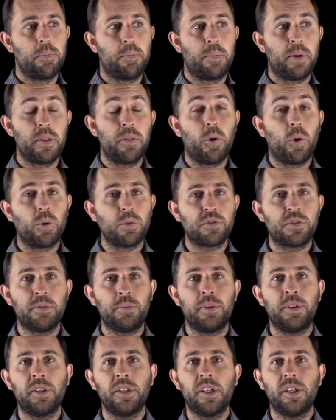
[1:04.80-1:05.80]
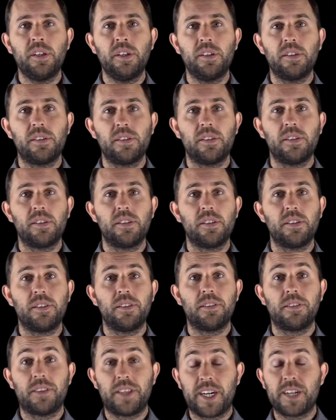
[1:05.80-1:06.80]
but ultimately,
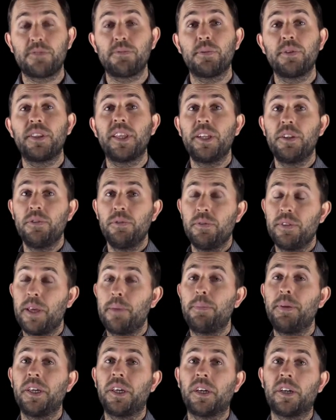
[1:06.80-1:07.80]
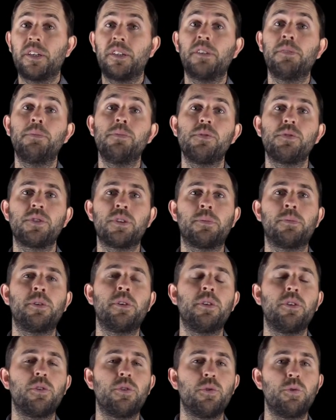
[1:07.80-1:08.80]
that's what they do. They become
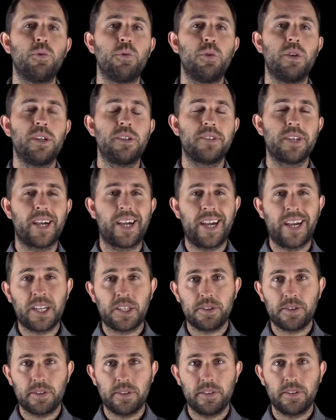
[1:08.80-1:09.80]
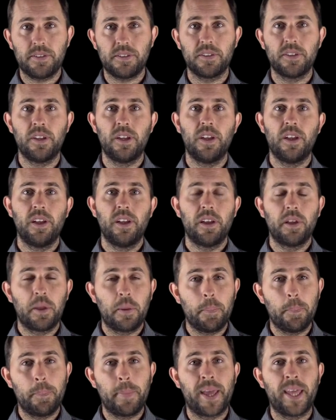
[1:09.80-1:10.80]
someone who is excellent
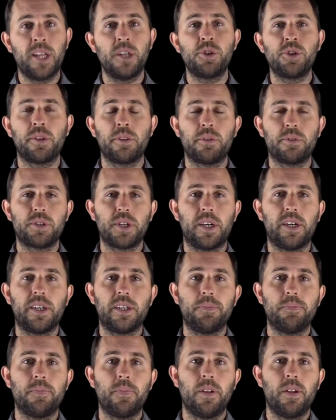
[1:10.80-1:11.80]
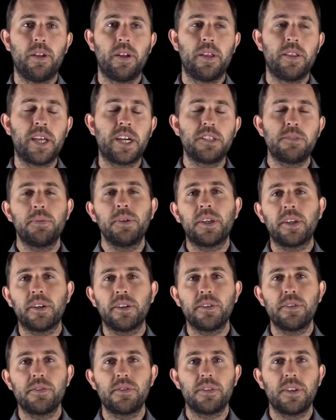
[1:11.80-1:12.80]
at managing their time. And that's
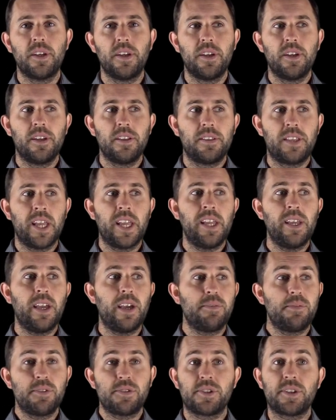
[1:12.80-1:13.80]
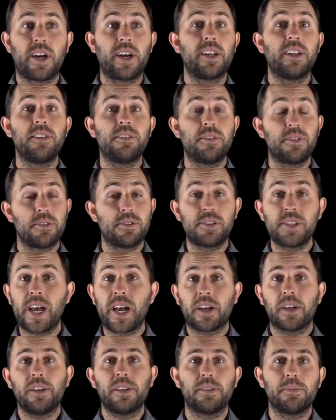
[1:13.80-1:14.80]
because they have decided to
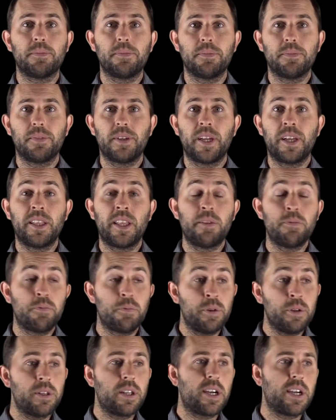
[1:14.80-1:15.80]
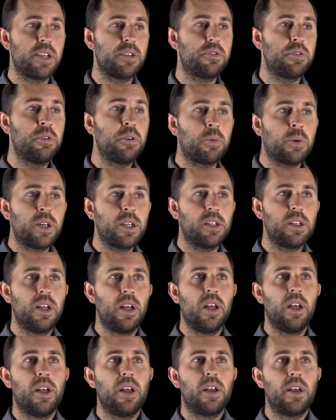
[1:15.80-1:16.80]
sack up. And they've realized, you know what?
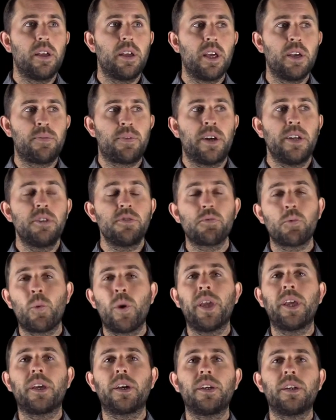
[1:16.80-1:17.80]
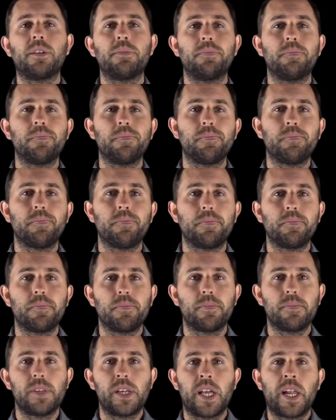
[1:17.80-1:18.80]
If I just wake up
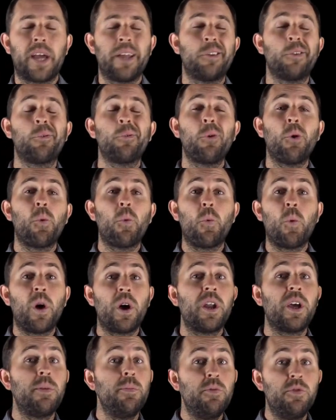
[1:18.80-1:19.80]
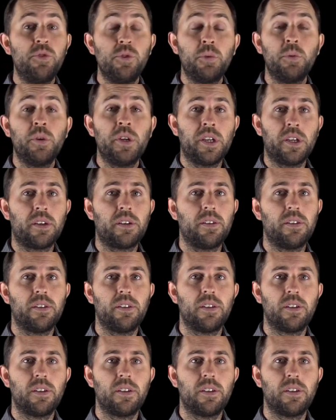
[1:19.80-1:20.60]
and I don't know what I'm doing,